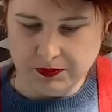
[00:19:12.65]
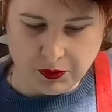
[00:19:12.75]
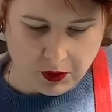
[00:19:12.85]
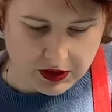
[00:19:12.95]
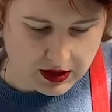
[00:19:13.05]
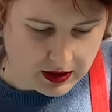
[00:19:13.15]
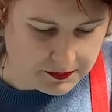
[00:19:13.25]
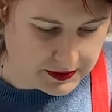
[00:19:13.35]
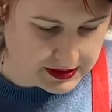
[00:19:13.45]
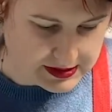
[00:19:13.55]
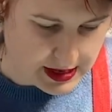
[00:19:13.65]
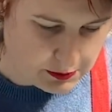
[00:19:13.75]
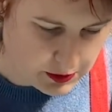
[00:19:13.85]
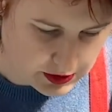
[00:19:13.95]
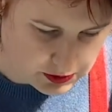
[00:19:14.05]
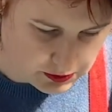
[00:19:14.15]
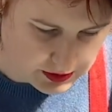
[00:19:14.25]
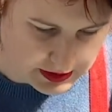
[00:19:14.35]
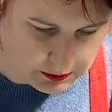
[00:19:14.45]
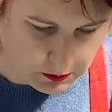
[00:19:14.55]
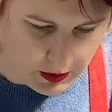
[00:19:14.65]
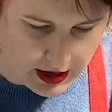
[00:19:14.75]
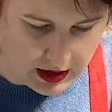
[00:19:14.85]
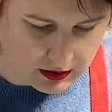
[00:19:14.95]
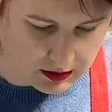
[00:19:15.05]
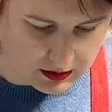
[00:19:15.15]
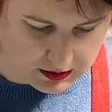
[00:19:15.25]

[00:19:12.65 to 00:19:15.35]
border, because that worked really well.